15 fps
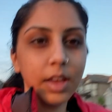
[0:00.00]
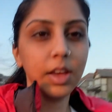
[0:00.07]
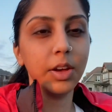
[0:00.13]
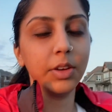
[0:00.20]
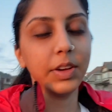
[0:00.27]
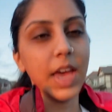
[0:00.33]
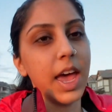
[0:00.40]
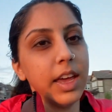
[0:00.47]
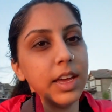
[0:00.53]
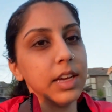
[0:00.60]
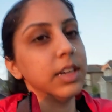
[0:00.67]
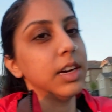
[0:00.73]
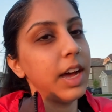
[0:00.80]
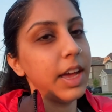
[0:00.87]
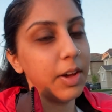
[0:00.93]
Okay,
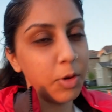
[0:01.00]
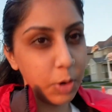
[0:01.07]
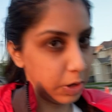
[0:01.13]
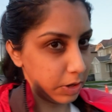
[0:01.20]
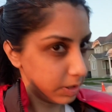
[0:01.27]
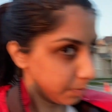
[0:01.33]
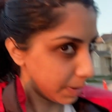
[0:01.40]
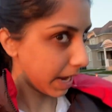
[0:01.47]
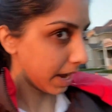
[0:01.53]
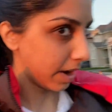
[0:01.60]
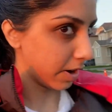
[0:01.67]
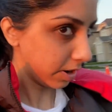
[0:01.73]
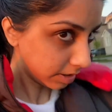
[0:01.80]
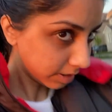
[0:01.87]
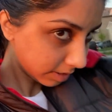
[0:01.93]
I oiled my
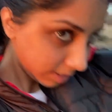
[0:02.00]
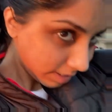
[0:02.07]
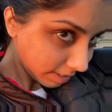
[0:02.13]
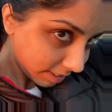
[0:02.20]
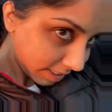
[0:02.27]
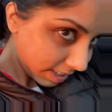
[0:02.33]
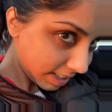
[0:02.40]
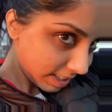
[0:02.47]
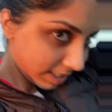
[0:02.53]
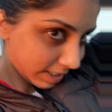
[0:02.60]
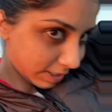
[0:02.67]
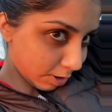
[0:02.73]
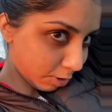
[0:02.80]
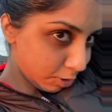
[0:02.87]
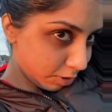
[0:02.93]
hair. It's
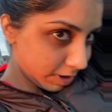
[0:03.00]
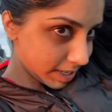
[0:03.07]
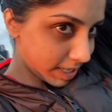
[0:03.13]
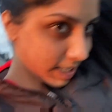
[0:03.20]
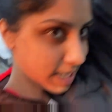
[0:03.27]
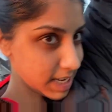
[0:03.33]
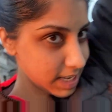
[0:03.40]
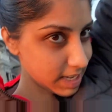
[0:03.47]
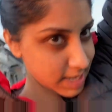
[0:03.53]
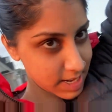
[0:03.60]
so greasy.